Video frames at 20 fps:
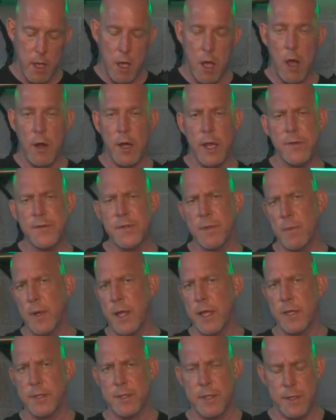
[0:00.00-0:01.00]
I'll leave some
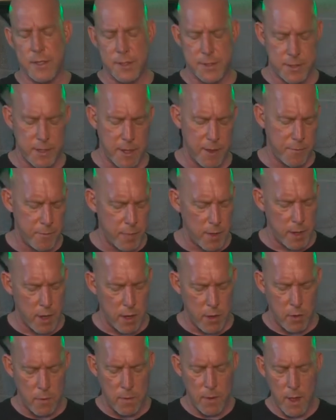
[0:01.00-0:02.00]
links to this stuff
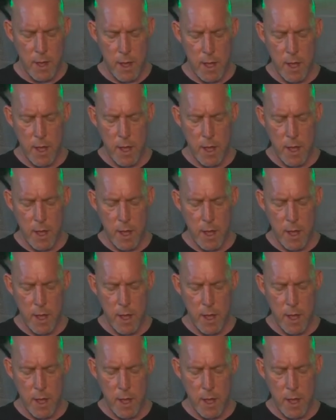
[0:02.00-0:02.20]
below.